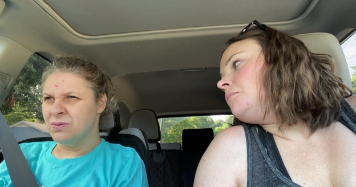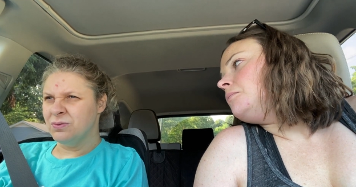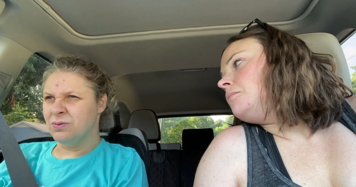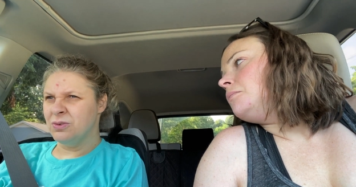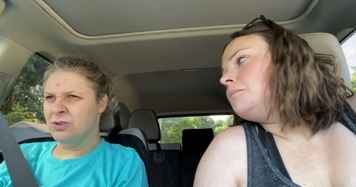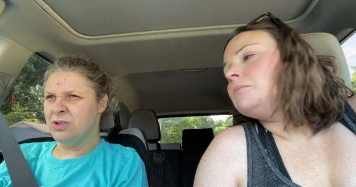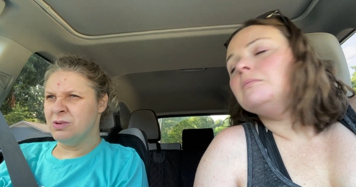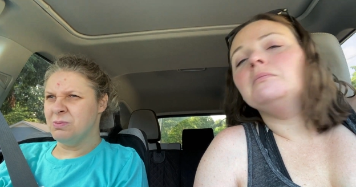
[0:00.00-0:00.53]

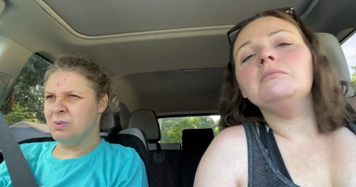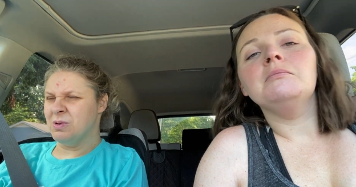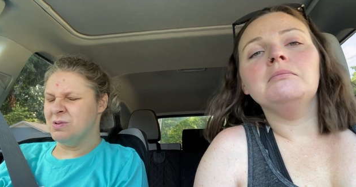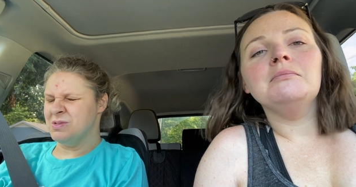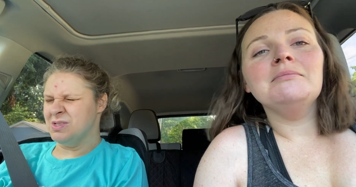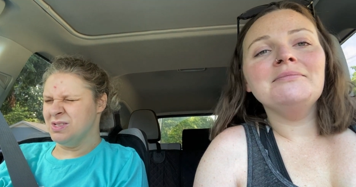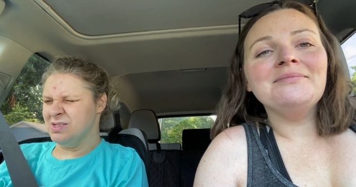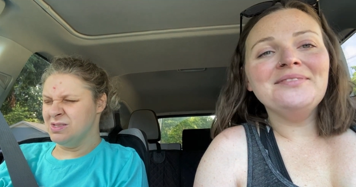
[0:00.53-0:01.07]
Speaker 1: For their
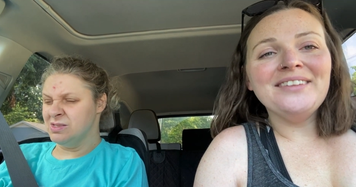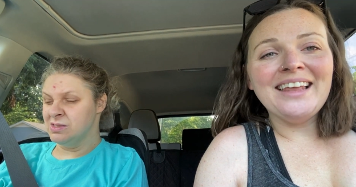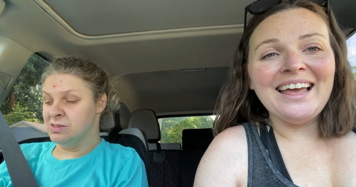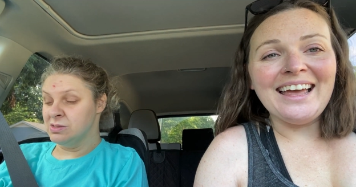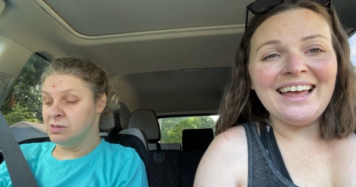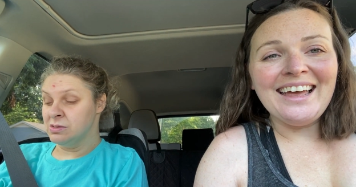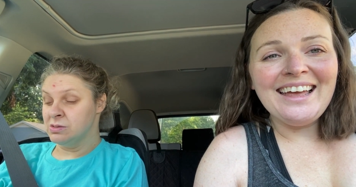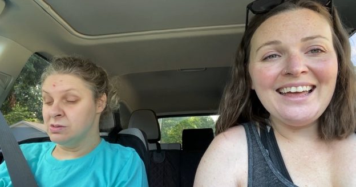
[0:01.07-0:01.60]
birthday.
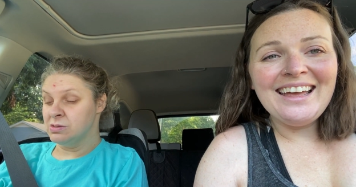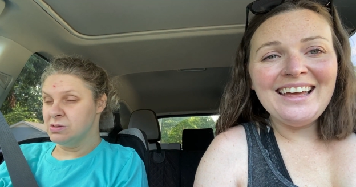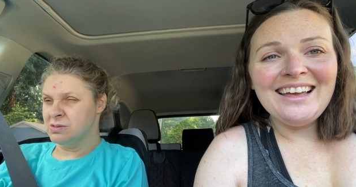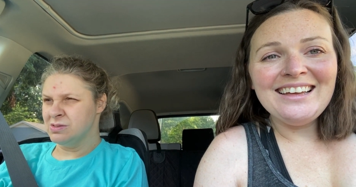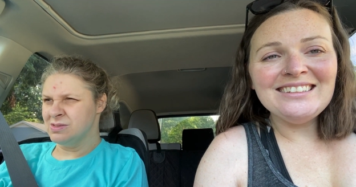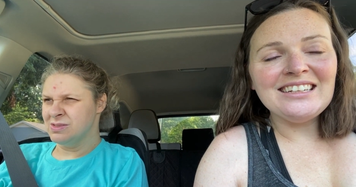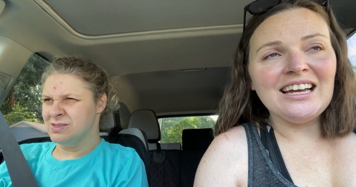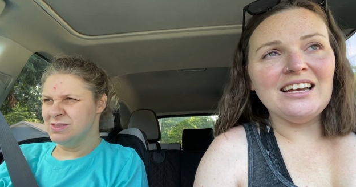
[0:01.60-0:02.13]
Speaker 2: Hey.
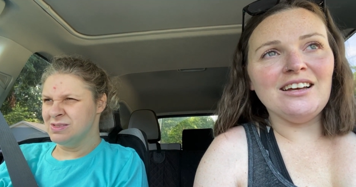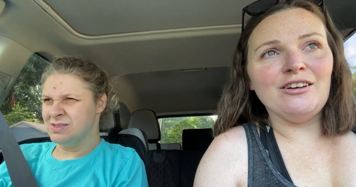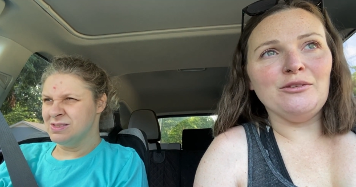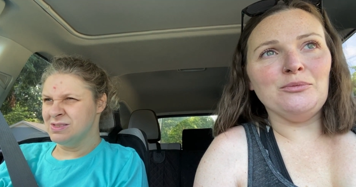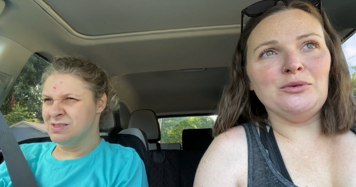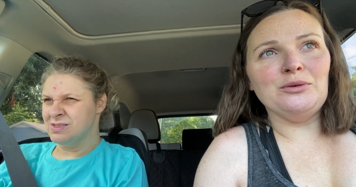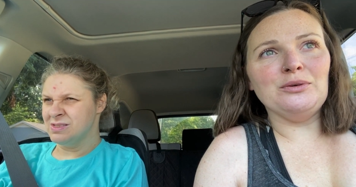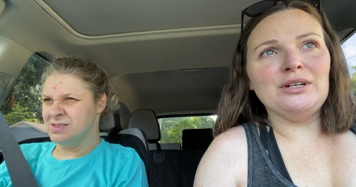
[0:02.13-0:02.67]

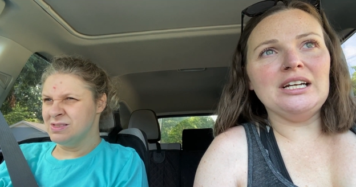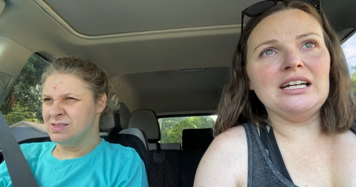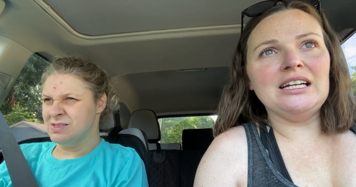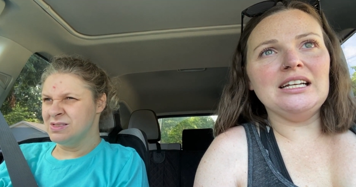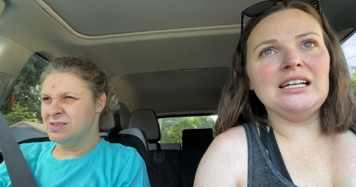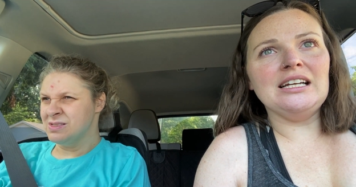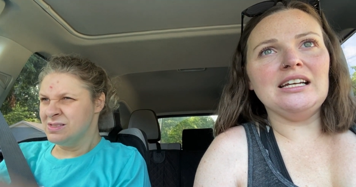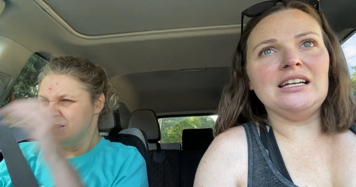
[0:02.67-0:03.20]
Um, we were going to
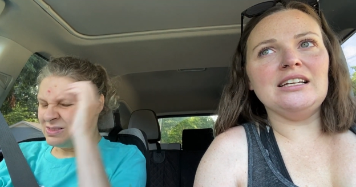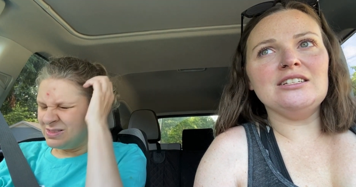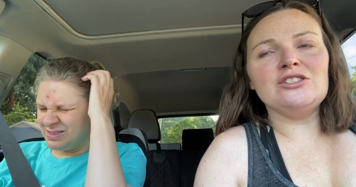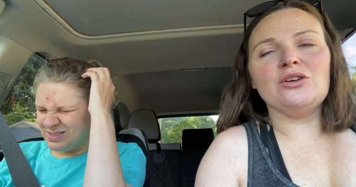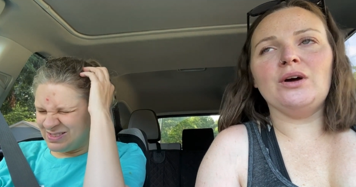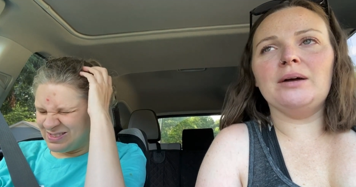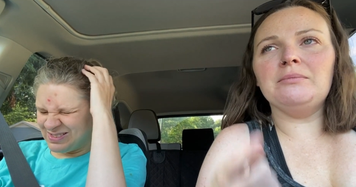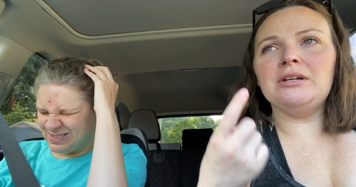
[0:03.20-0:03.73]
get... So
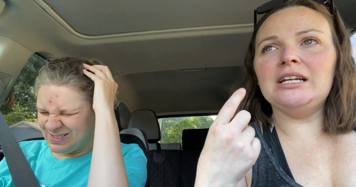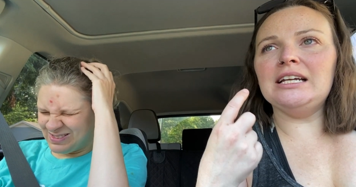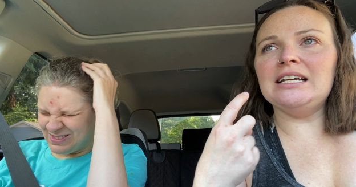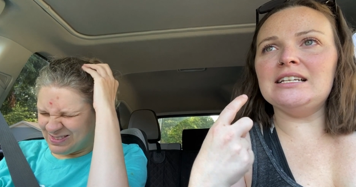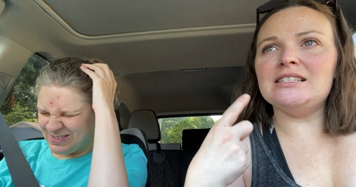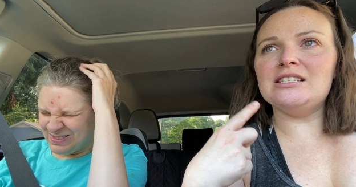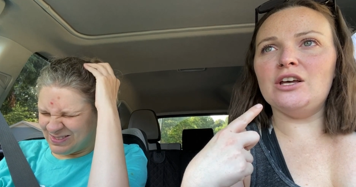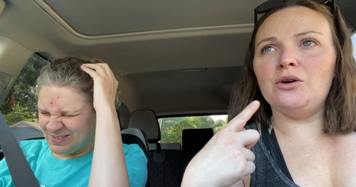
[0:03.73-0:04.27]
I'm going to
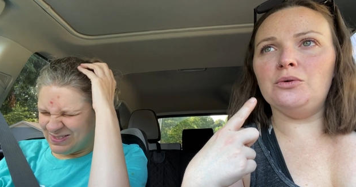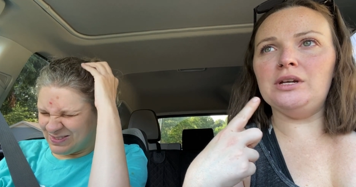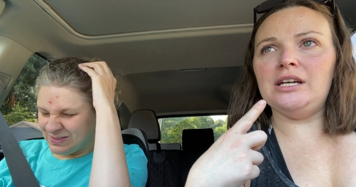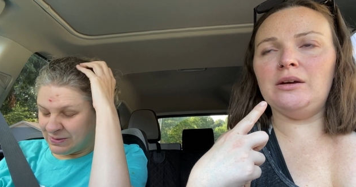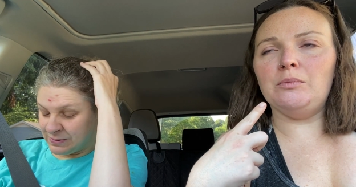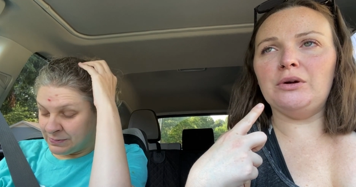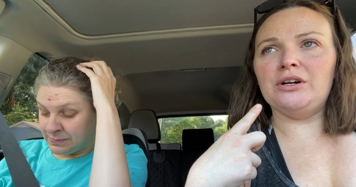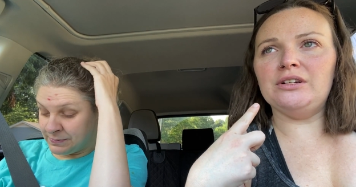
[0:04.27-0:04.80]
get Zoe
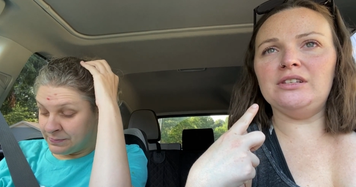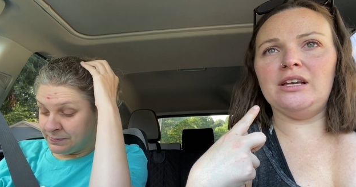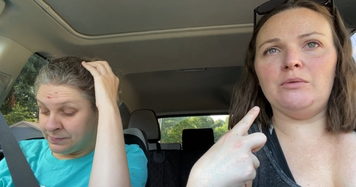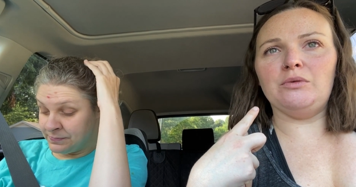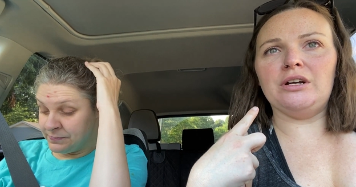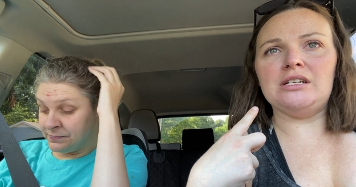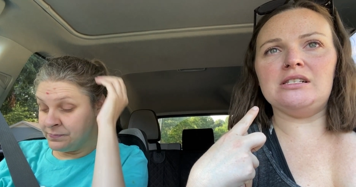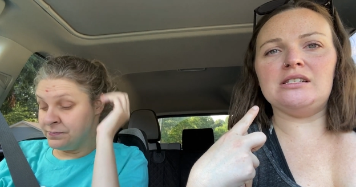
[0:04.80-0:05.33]
a birthday
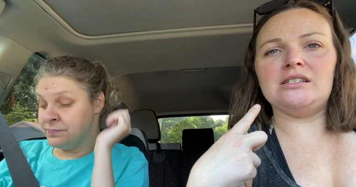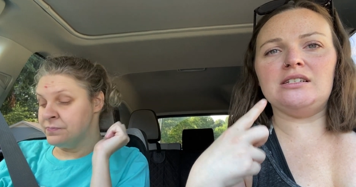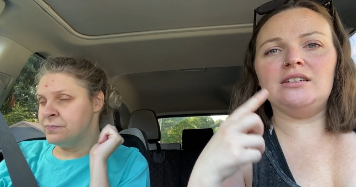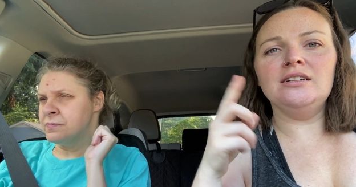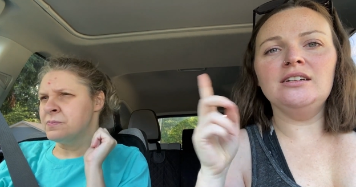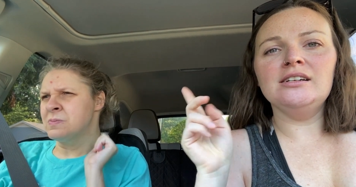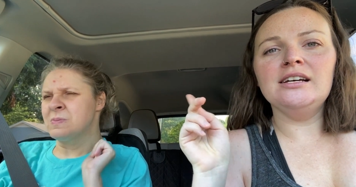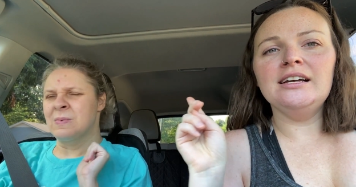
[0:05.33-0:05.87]
present
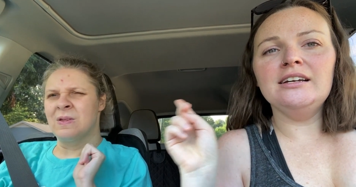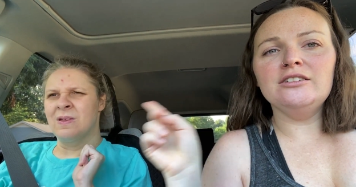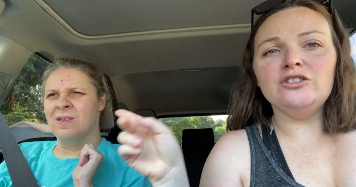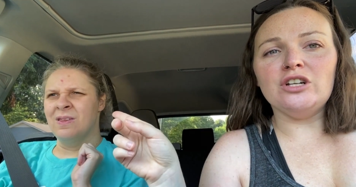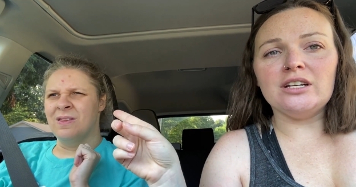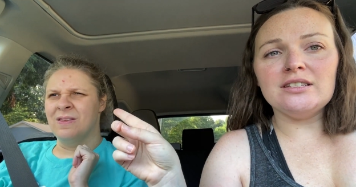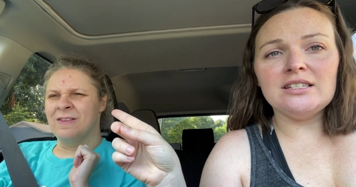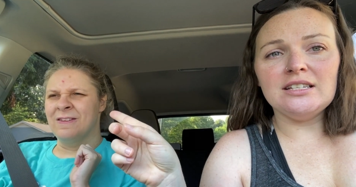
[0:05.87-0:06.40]

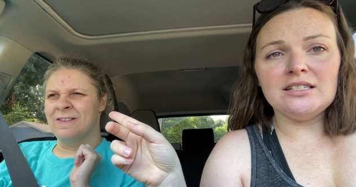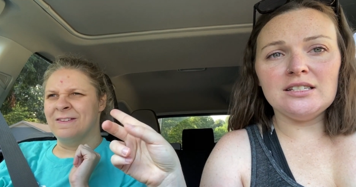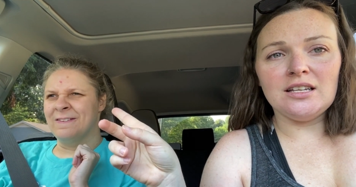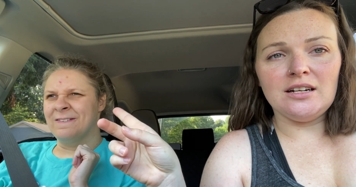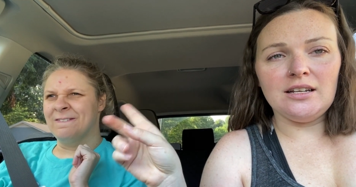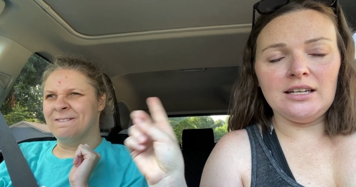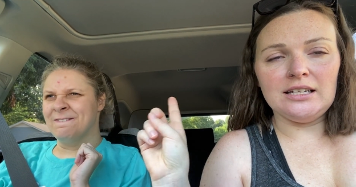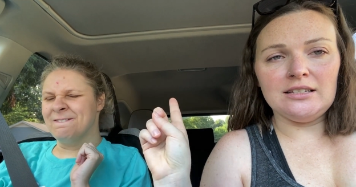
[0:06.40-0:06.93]
Jessica's
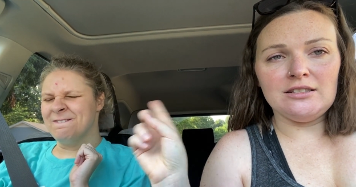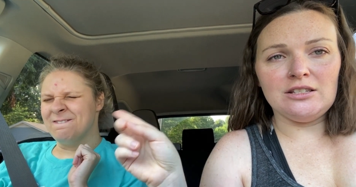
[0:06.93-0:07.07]
gonna get